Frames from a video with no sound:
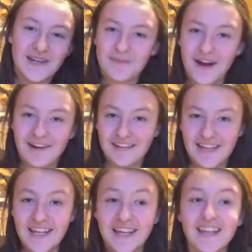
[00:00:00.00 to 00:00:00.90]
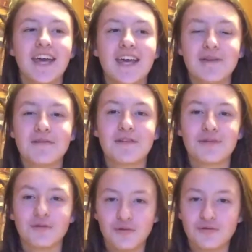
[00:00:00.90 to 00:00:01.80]
apparently, because he was
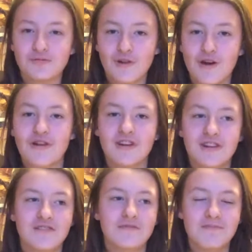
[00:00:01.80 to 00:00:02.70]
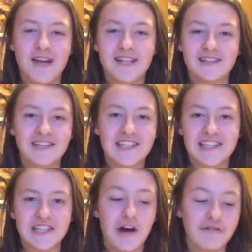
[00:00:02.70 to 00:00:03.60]
all rock and metal and
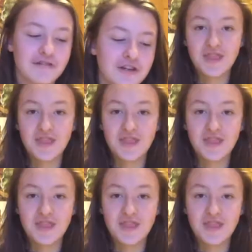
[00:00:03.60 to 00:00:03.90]
stuff.